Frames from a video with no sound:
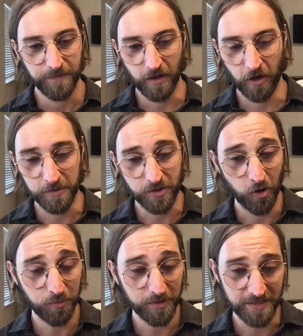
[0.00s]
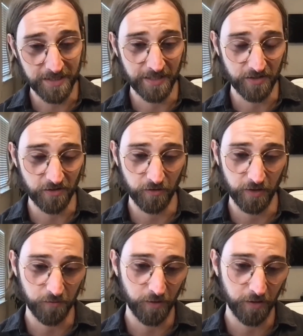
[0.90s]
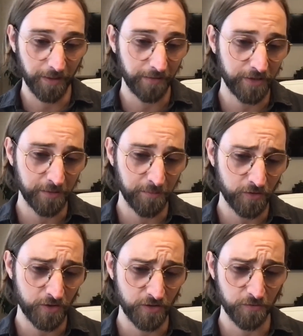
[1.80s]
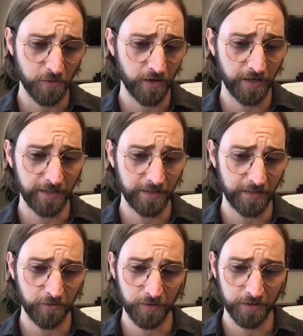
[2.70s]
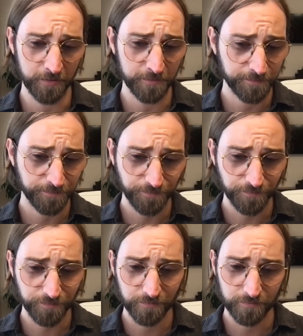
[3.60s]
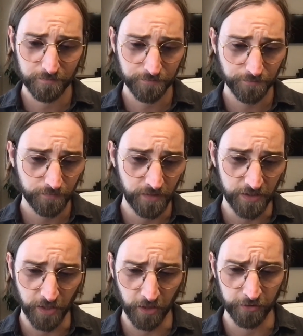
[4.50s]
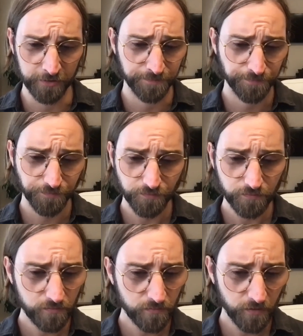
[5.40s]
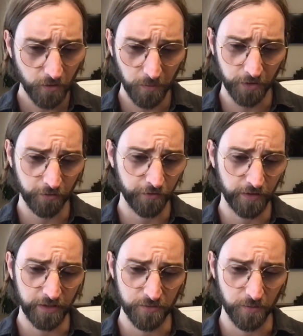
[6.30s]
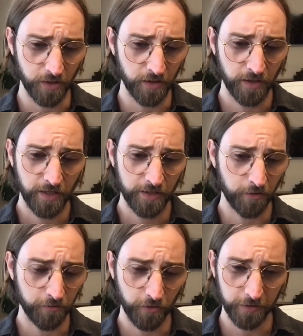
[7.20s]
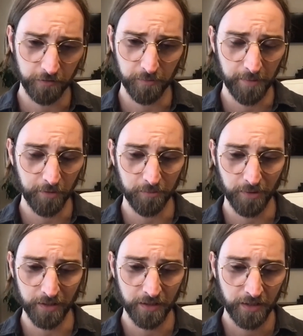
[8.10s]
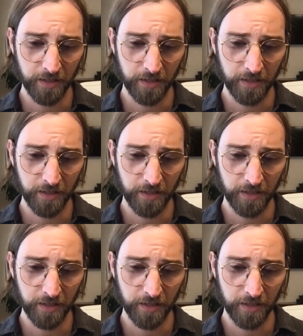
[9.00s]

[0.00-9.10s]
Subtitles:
almost hopelessness, or like whatever the emotions were. I don't want to dishonor what their feelings were. I don't fully remember, but